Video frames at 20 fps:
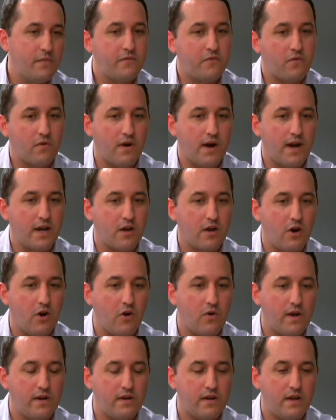before I
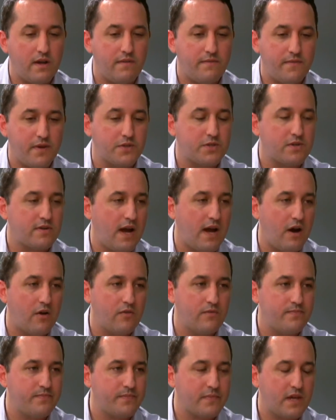go and, and filter
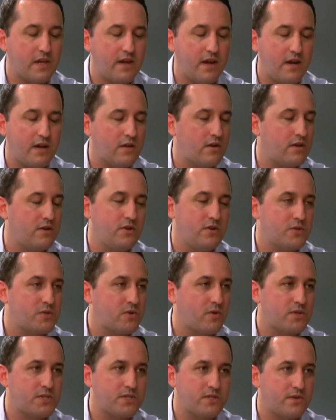out any other news
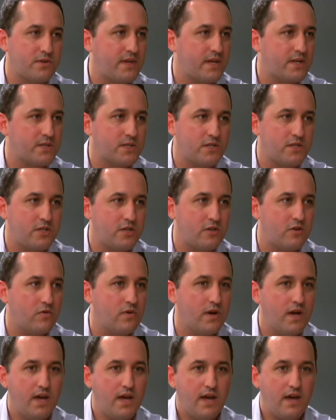sources or things to
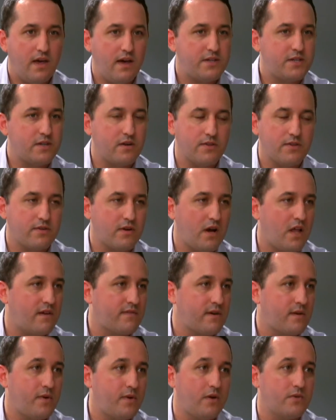do, I like to go through all
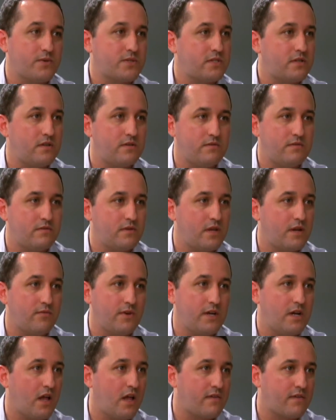of our posts and, and
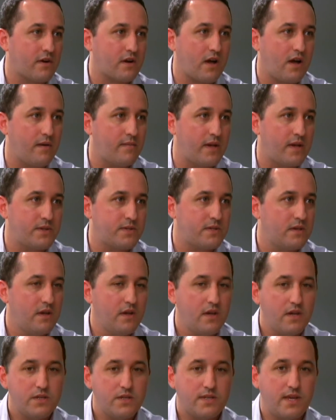read all of our comments.
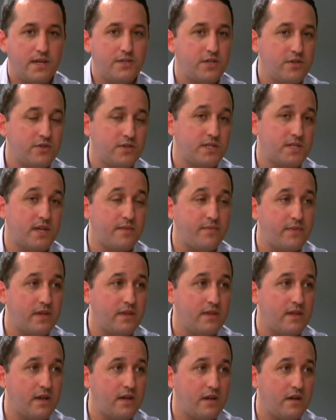So that's usually
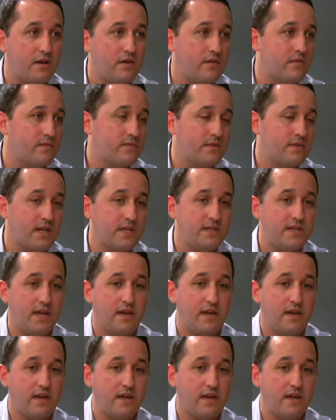something that you know can